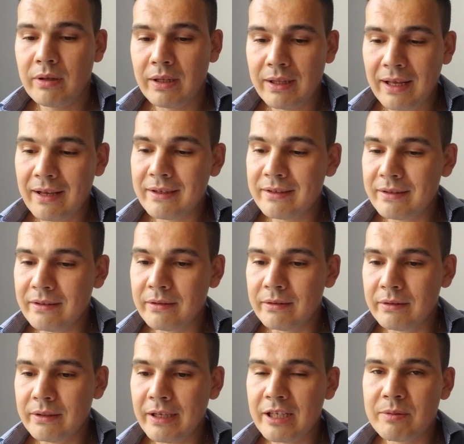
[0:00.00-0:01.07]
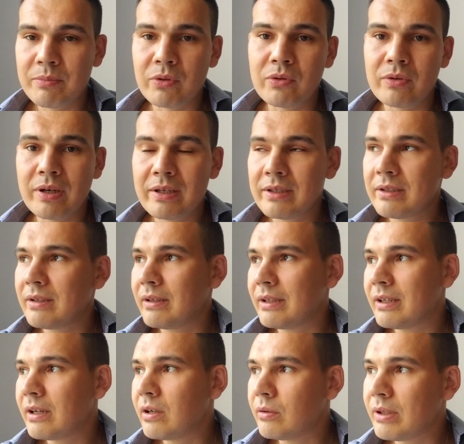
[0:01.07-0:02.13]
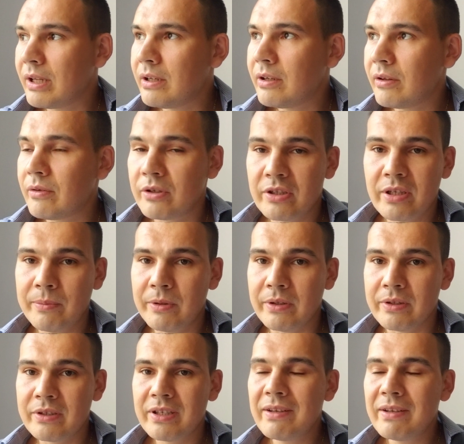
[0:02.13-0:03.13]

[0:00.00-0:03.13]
And as the days progressed, I cut out any other stimulants.